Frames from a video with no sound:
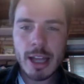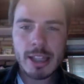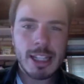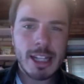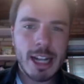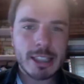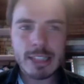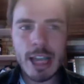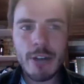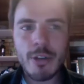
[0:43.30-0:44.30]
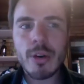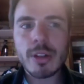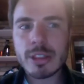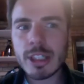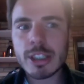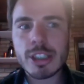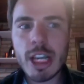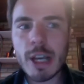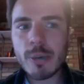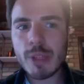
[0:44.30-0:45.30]
Did like several
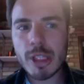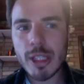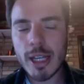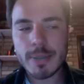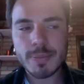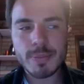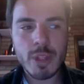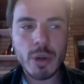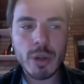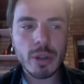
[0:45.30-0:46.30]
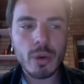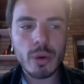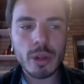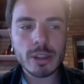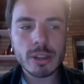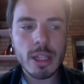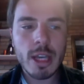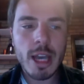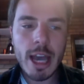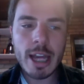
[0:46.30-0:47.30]
internships and during the course,
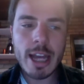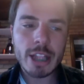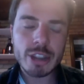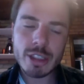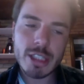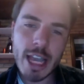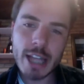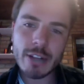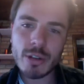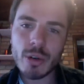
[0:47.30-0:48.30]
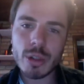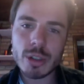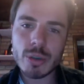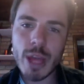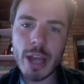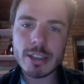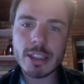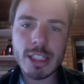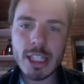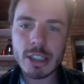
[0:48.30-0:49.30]
and actually in the end of the course, we had the
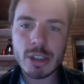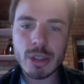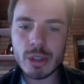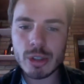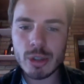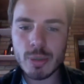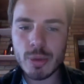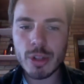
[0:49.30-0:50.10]
idea to to build